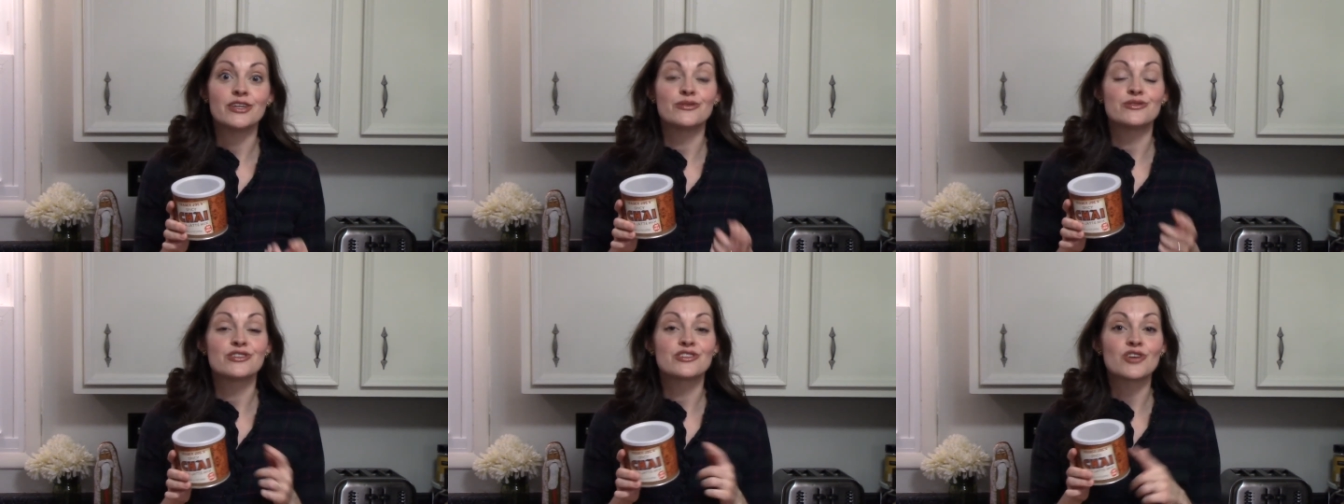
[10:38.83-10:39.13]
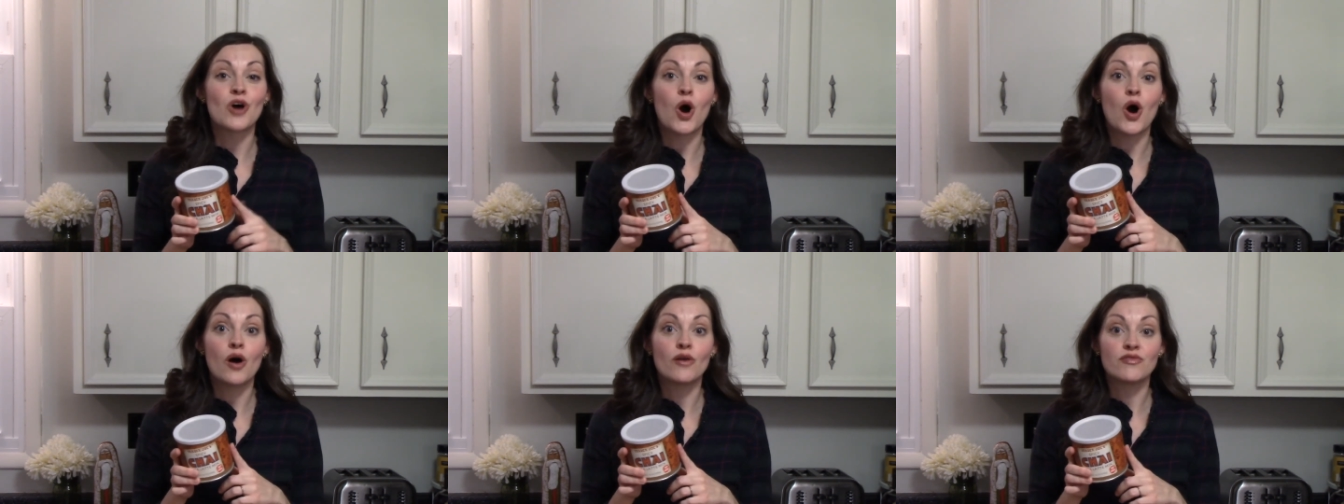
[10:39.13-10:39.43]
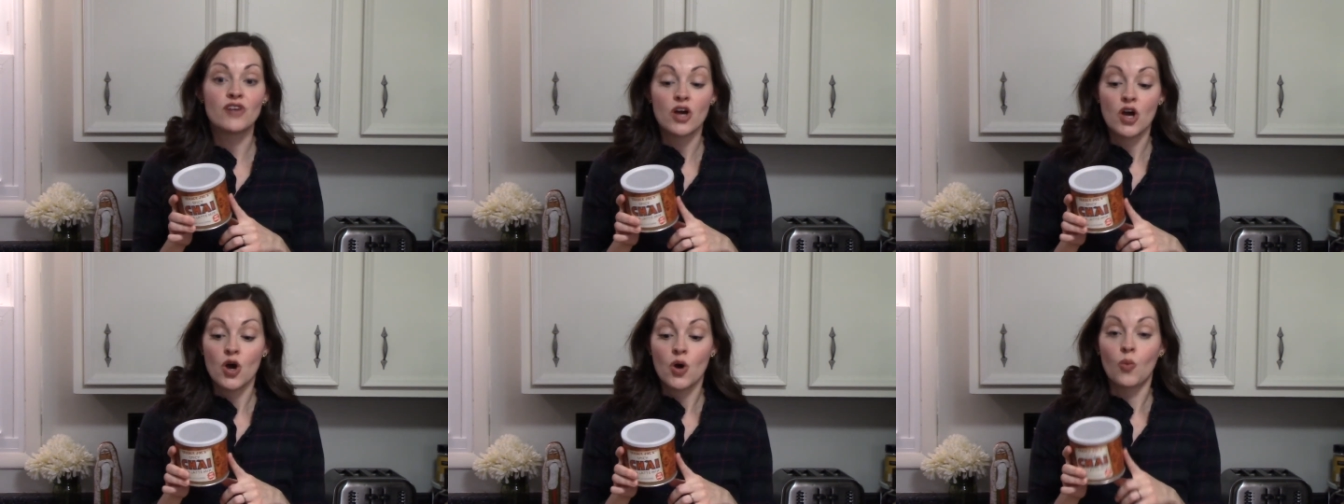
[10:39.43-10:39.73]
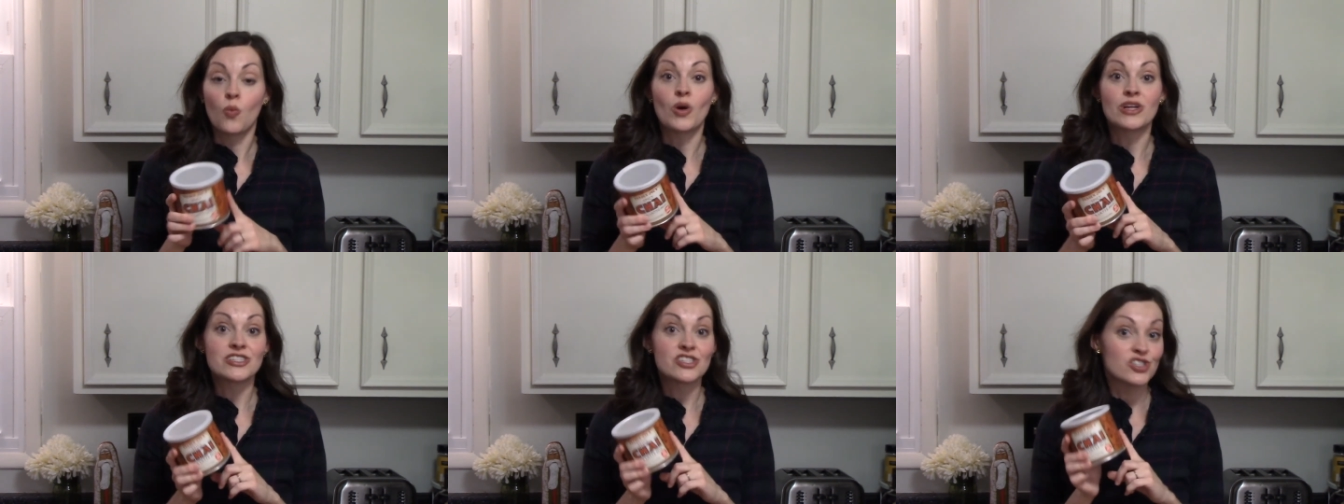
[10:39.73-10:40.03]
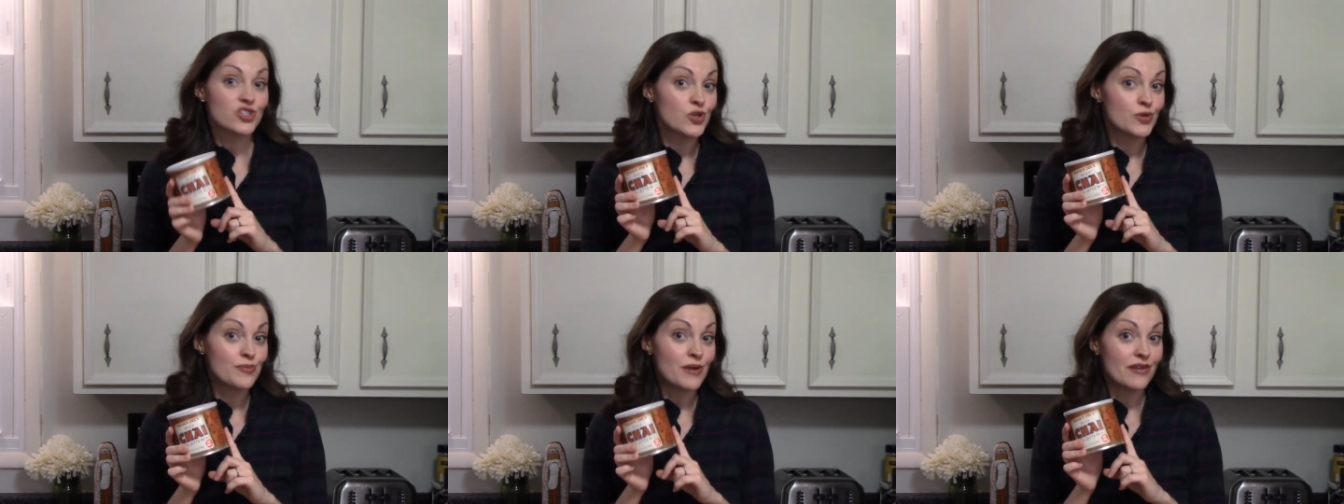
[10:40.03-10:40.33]
you dissolve 1
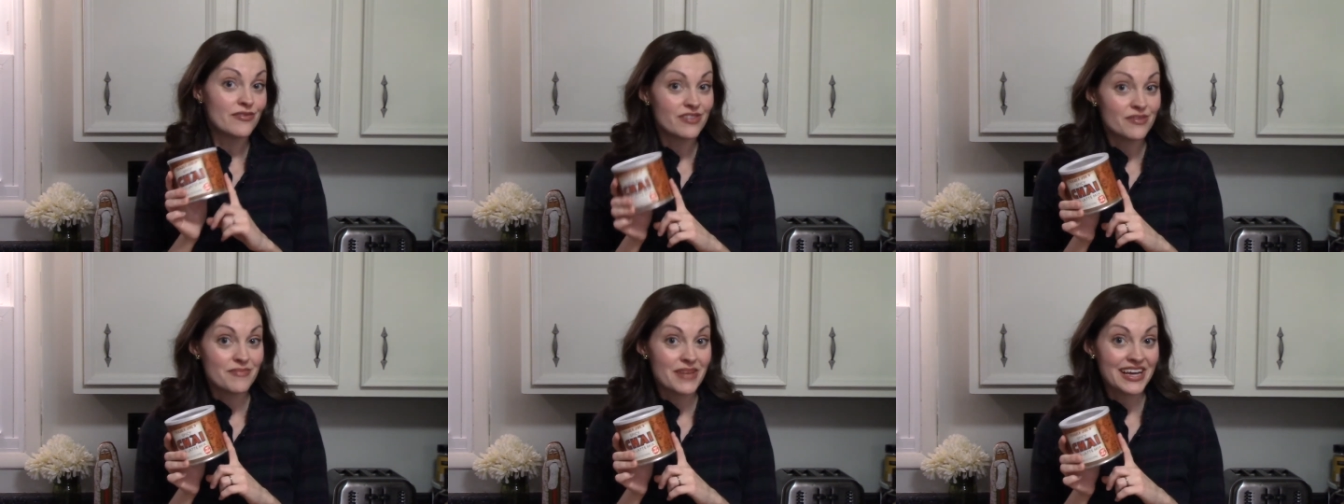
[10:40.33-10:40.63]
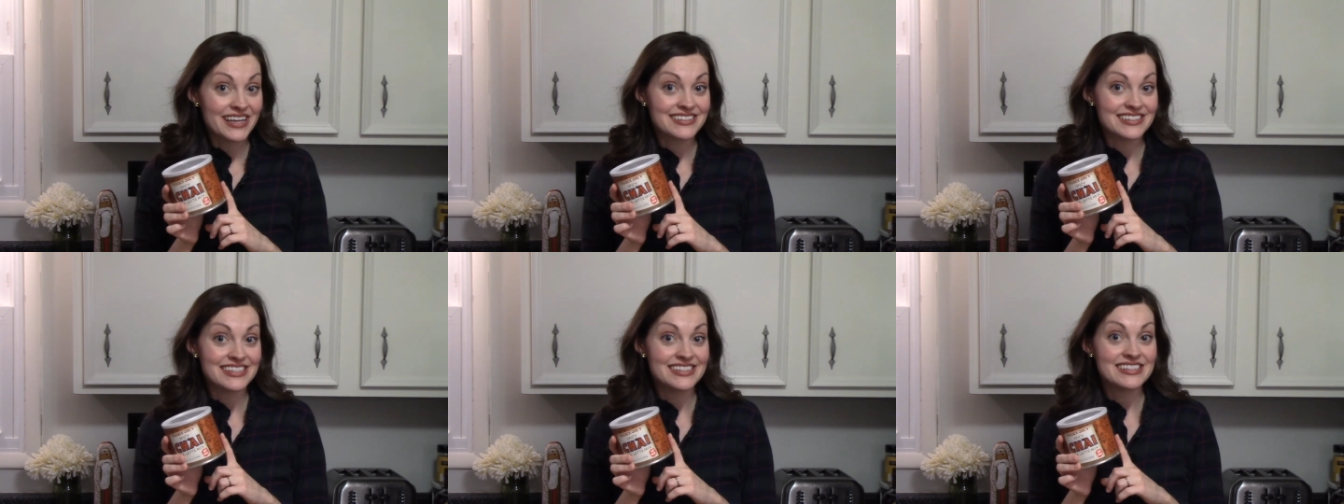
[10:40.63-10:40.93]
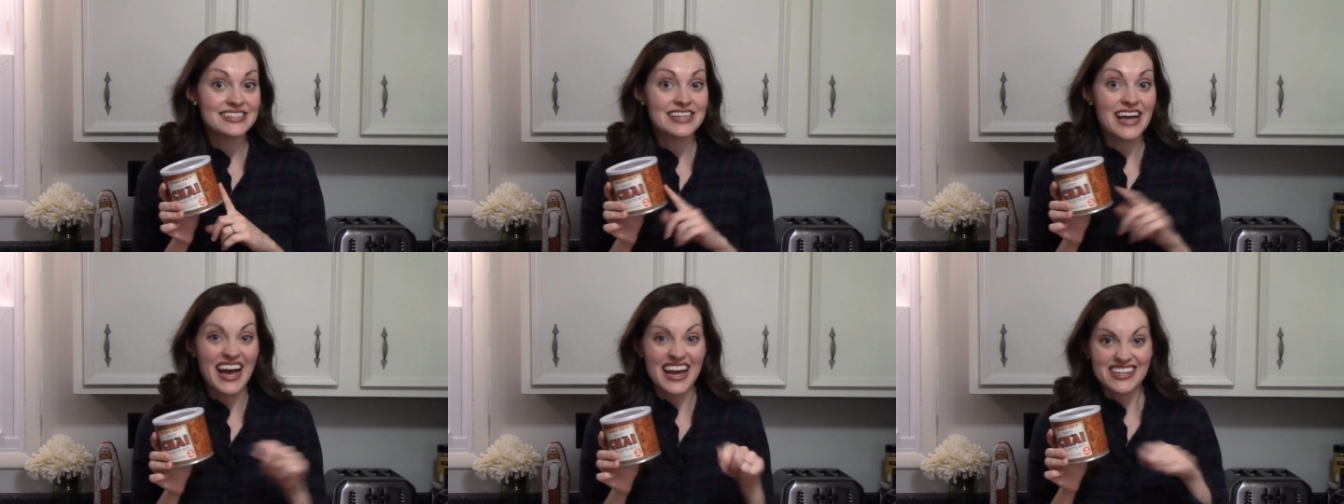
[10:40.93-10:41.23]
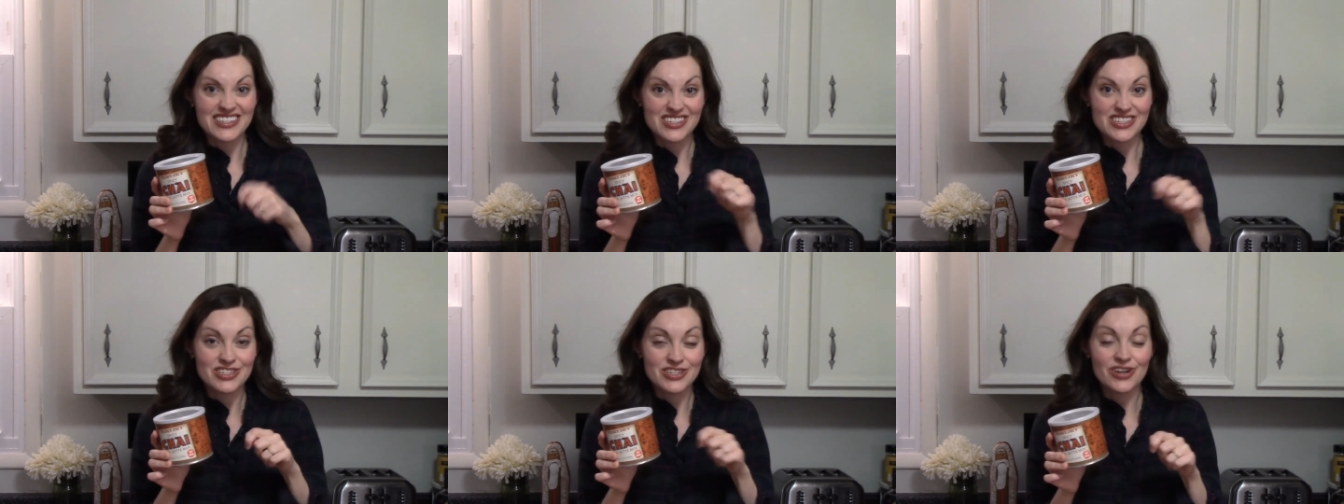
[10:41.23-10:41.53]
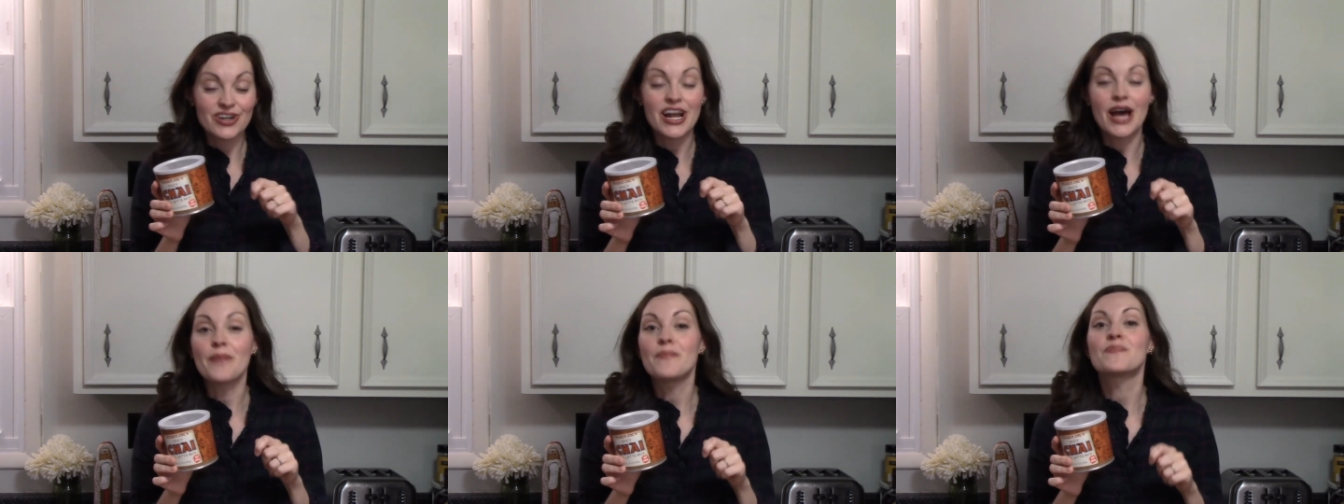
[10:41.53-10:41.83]
scoop of the mix inside and
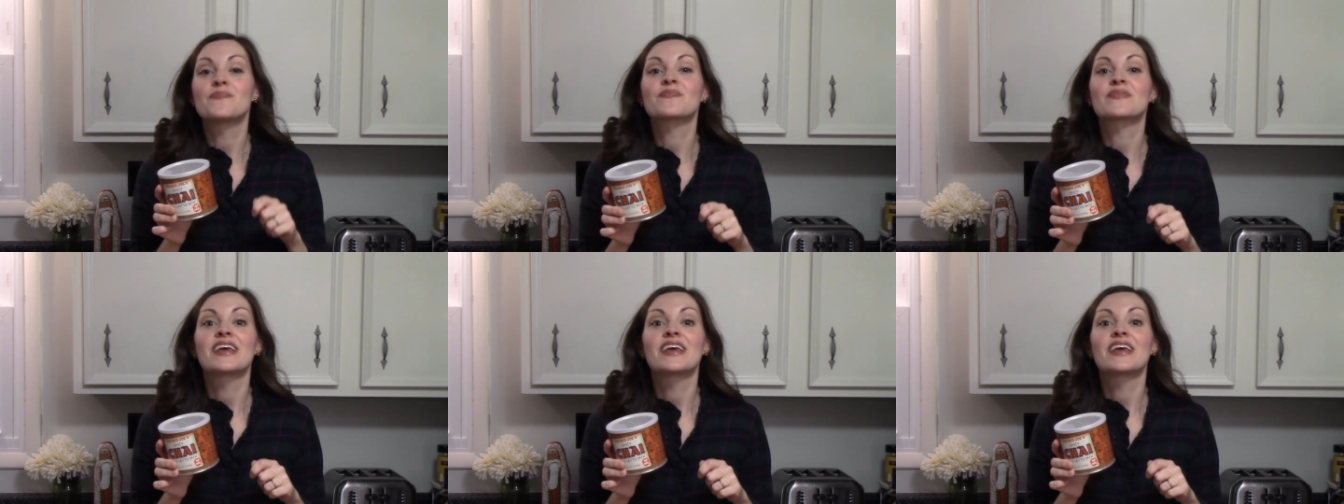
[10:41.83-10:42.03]
stir it up,